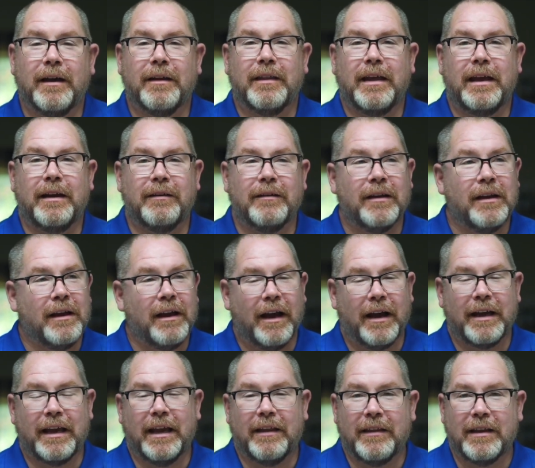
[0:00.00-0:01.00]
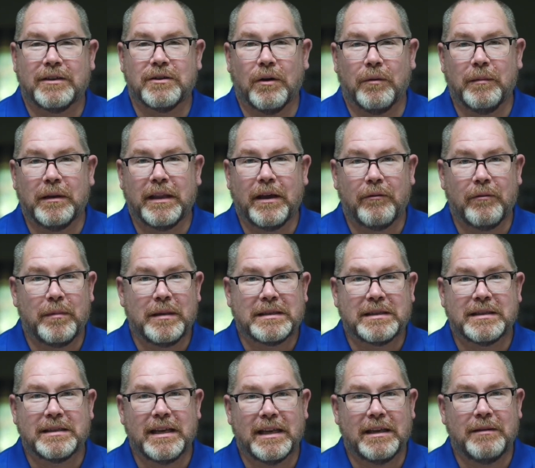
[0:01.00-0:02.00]
they told me they would be
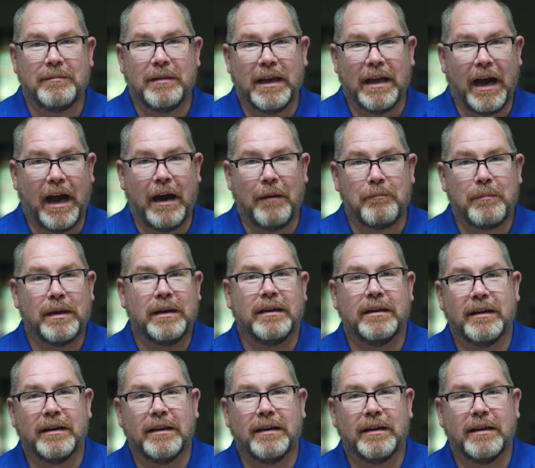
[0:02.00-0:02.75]
sitting me up